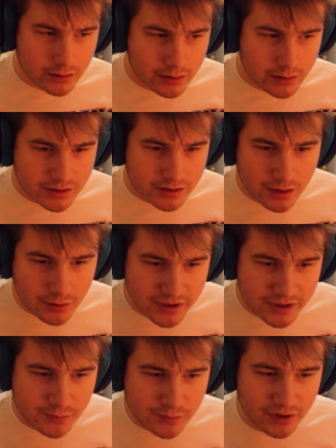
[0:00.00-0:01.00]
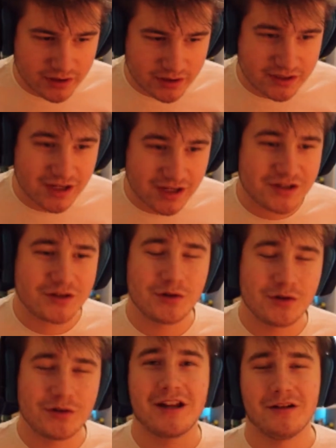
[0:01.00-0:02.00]
So this brings us to
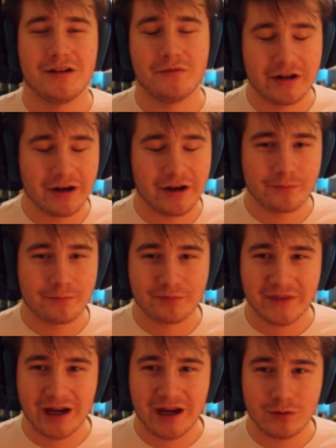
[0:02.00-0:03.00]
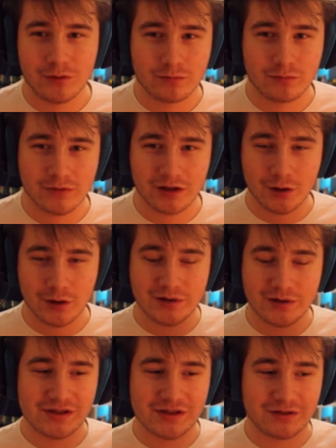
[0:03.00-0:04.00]
the end of the video. Now, I know it
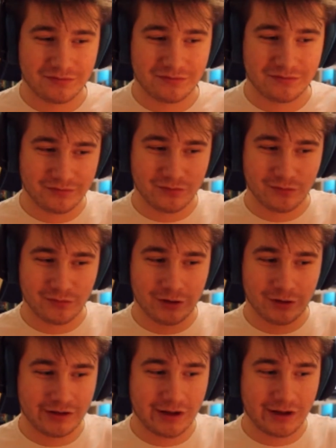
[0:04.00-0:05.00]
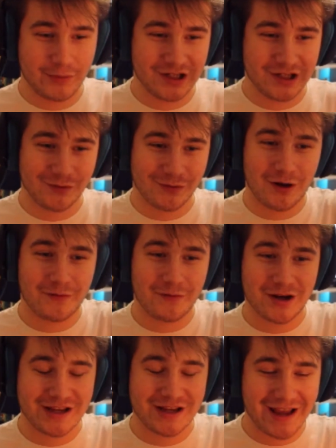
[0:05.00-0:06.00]
doesn't look like much from what I've
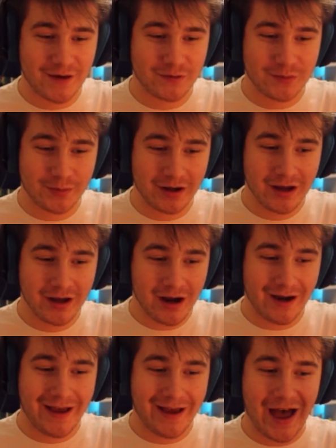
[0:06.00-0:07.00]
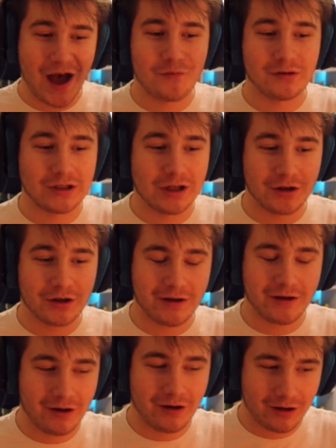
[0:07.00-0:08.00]
actually gathered, but I have learned
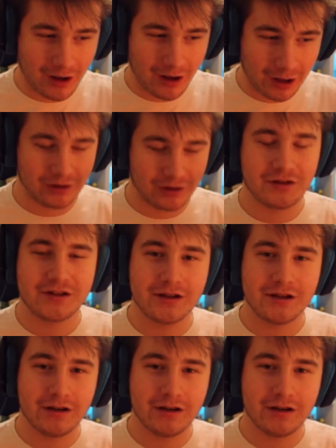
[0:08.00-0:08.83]
a lot.